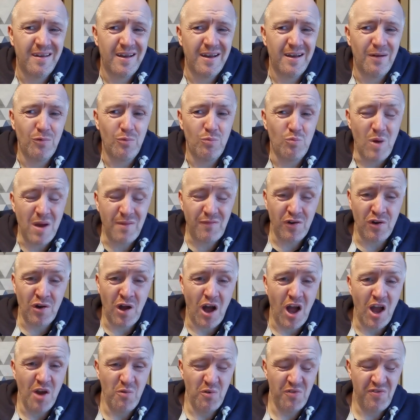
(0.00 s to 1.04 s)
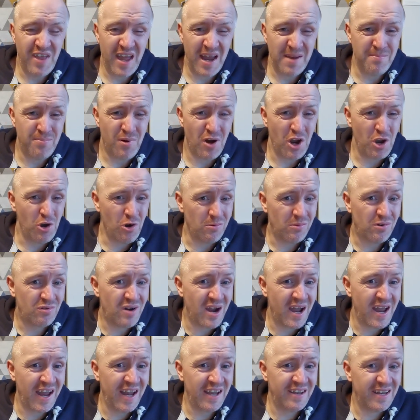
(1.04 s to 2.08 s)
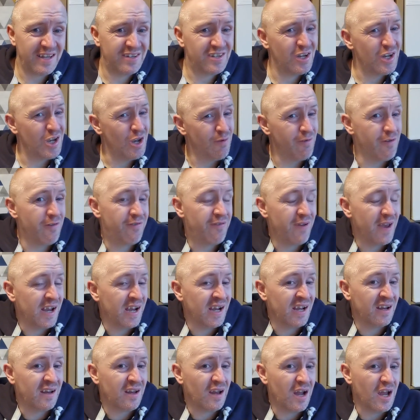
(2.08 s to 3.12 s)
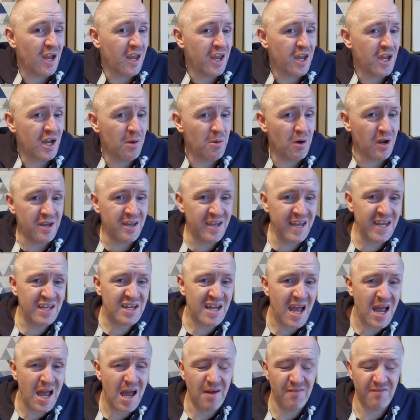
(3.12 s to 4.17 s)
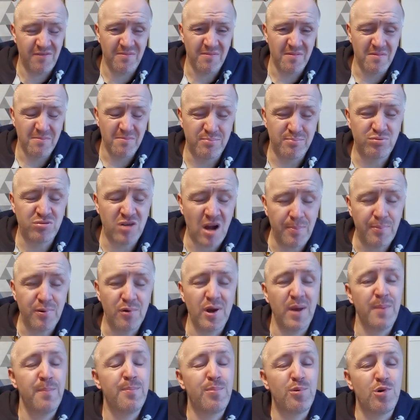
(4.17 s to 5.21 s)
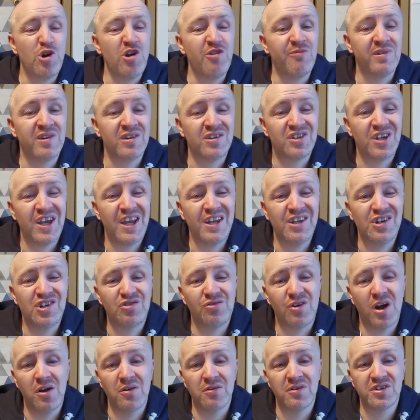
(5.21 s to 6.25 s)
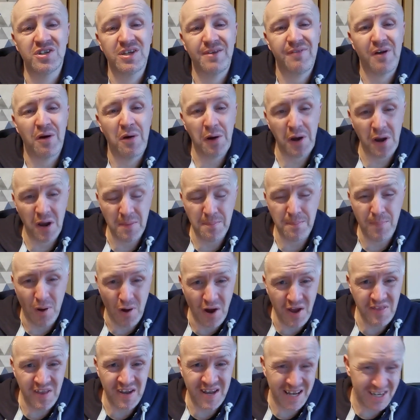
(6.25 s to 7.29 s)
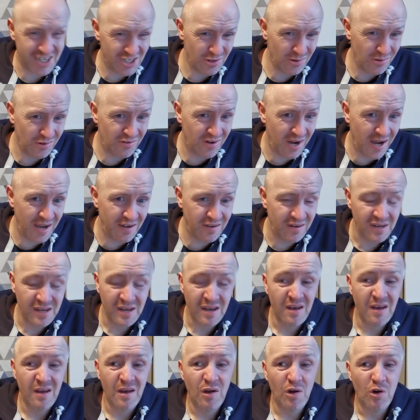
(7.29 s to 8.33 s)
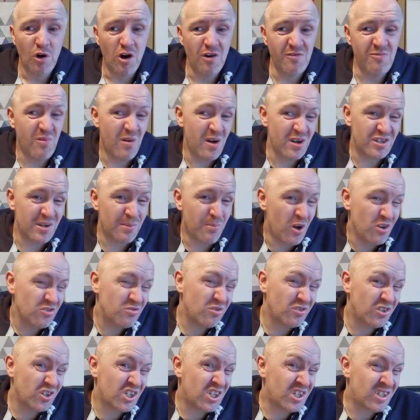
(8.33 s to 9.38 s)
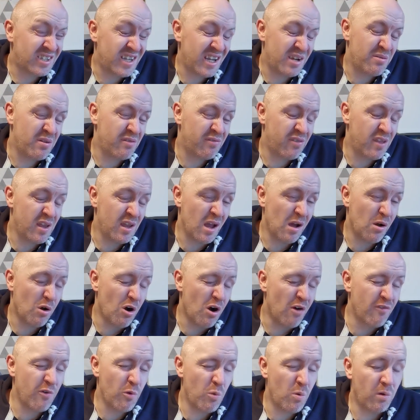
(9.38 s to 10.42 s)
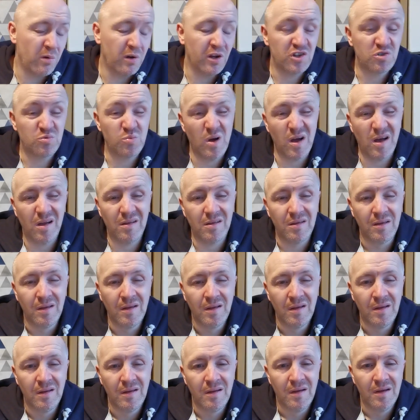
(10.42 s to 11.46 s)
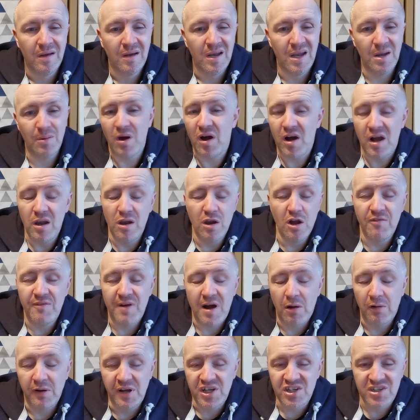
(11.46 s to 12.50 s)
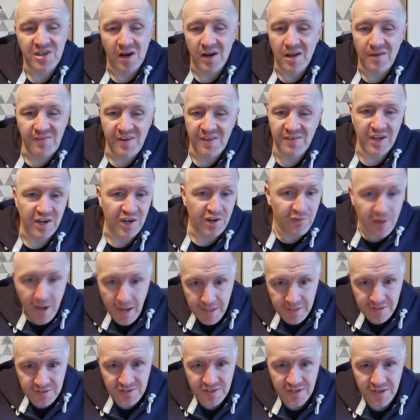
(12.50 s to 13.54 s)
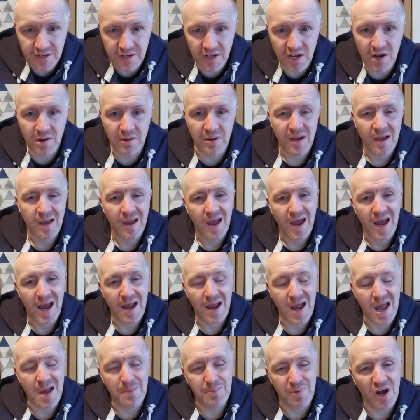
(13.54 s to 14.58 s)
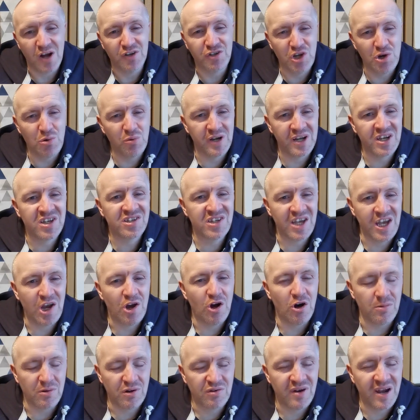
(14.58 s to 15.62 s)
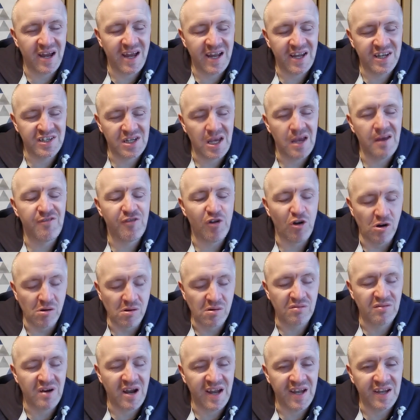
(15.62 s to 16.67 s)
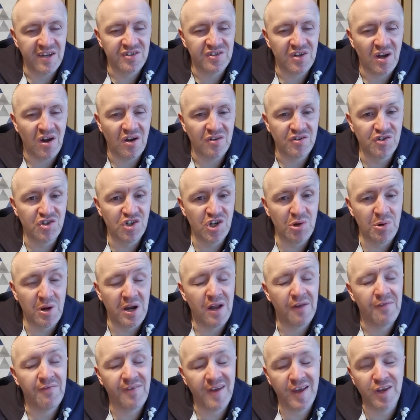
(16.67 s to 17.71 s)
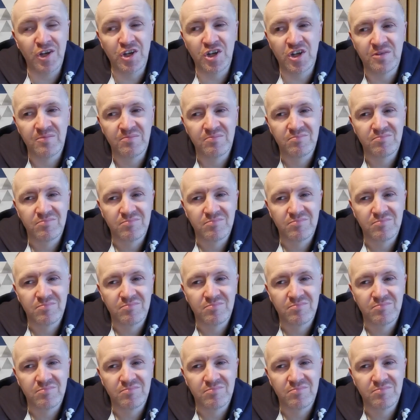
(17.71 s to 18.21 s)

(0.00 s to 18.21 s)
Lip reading: whether or not I would then buy an upgrade is another thing. You know, I need to have proper improvements in drones if I'm going to buy the next upgrade. Otherwise, I might as well just stick with the other one as well. Now, I love Holy Stone. I think they're great, you know, but I do want to see upgrades if upgrades are due. And I think